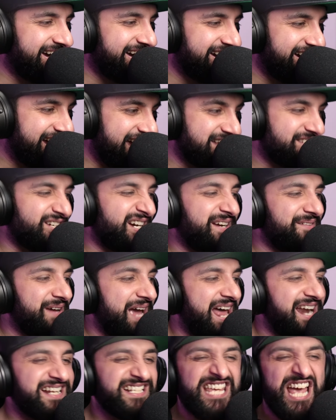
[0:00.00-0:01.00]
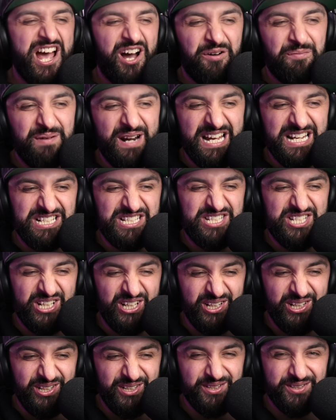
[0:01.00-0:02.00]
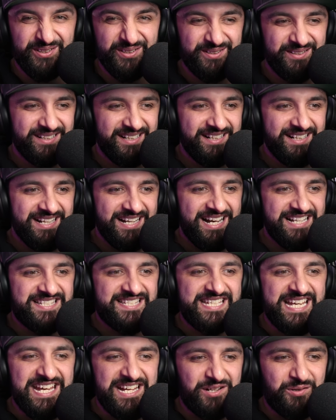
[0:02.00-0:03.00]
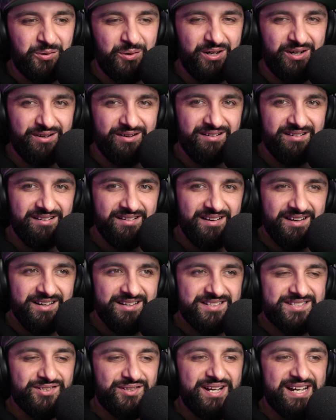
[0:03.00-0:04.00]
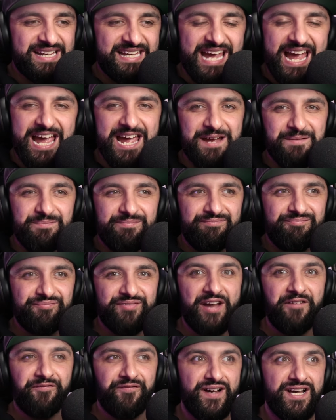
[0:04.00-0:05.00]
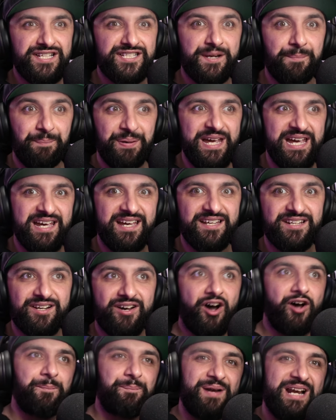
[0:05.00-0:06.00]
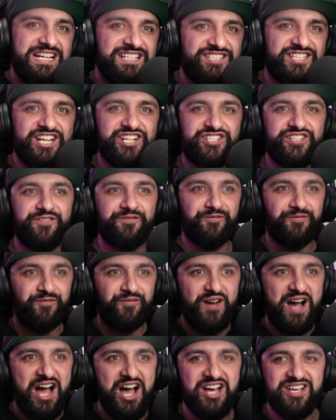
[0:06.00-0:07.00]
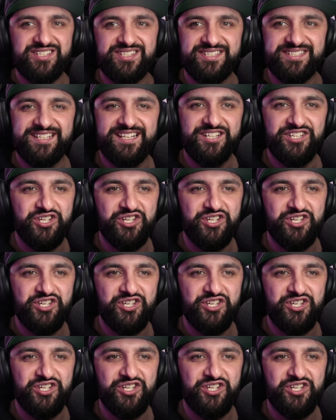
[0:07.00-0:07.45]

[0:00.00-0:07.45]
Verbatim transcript: It's not even, and it's Hellblade 2, a sequel to a game that first appeared on PlayStation first.